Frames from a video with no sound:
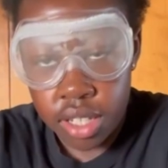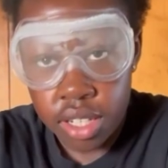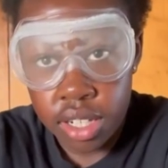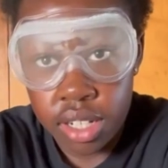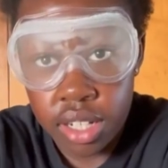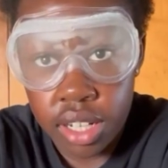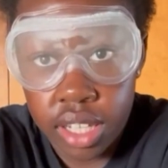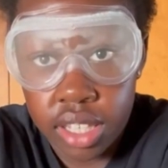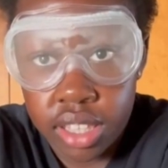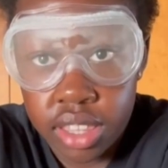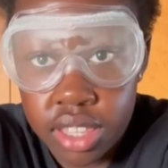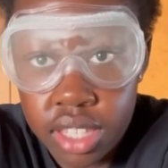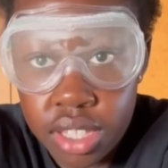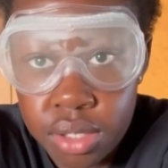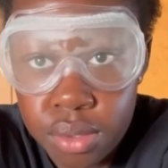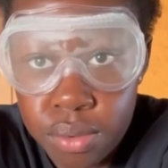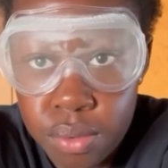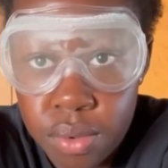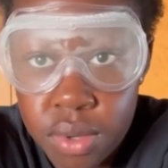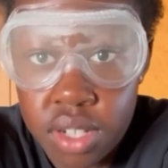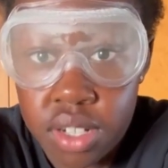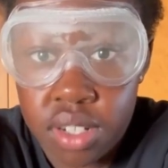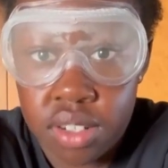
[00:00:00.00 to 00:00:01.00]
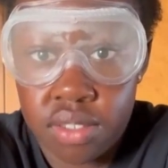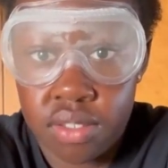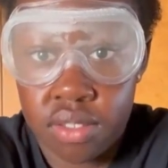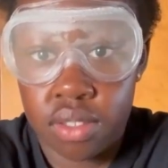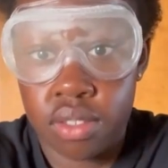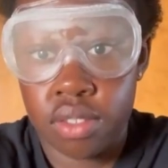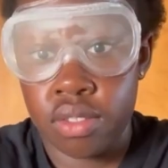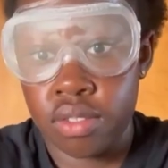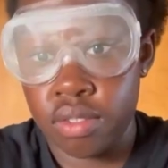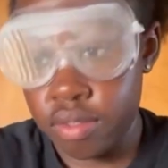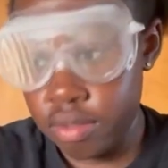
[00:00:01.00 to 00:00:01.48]
like this one.
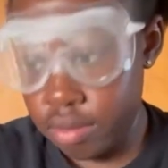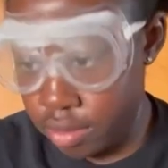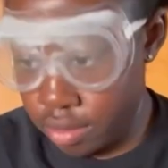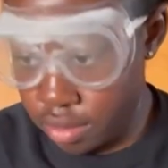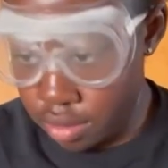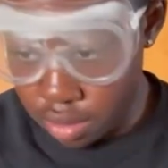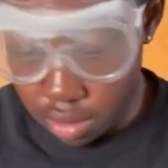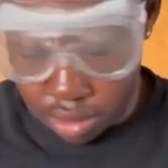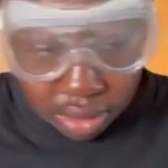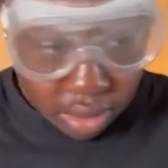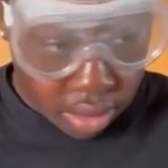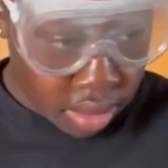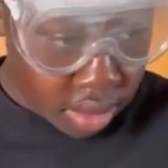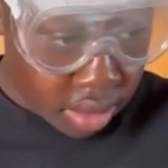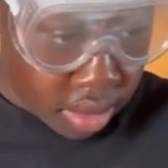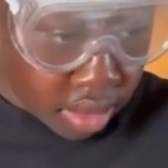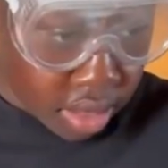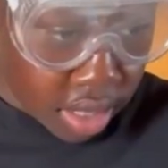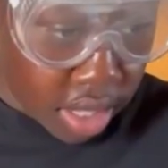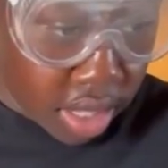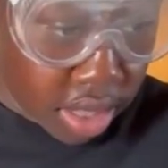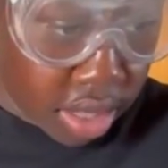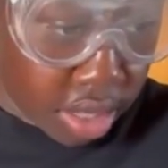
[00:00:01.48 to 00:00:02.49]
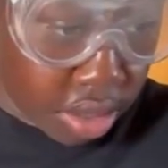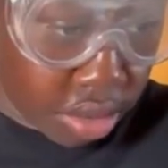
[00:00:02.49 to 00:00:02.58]
And they're